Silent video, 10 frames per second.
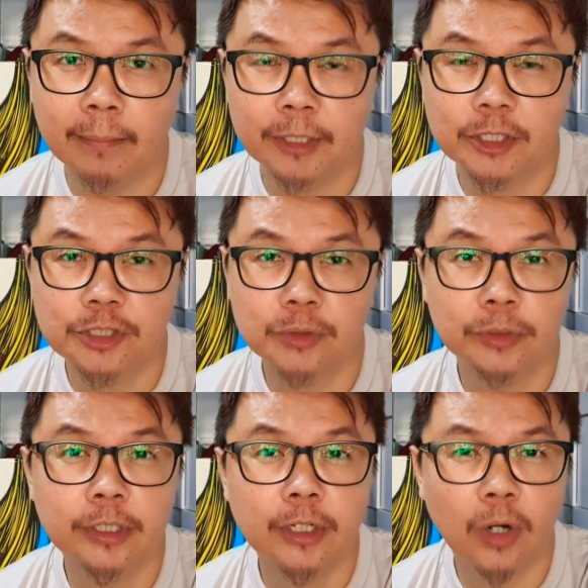because she
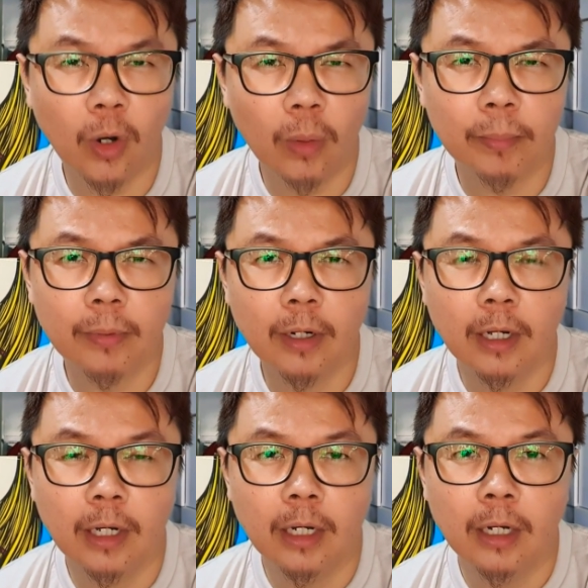couldn't cope,
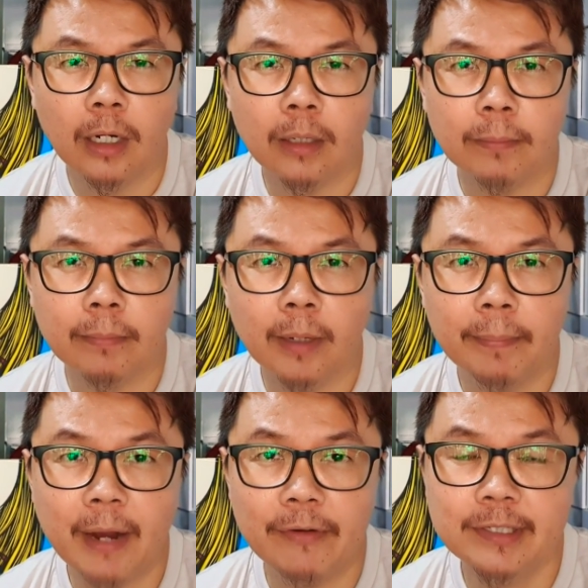her
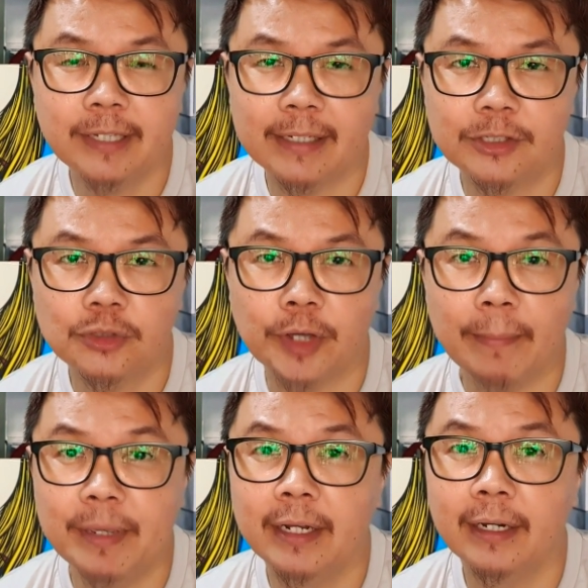parents had to
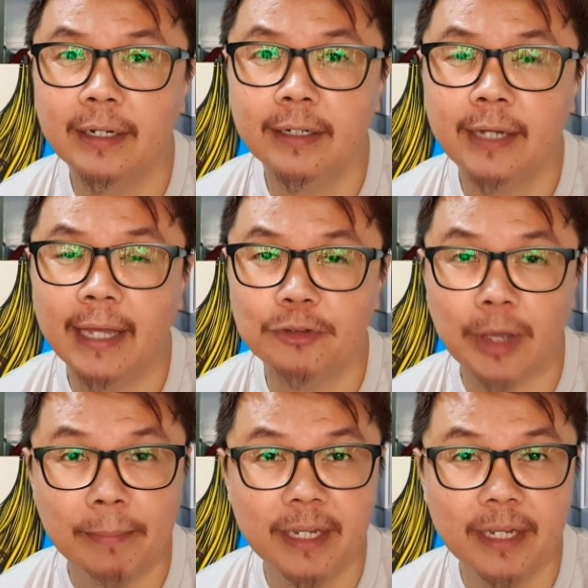admit her into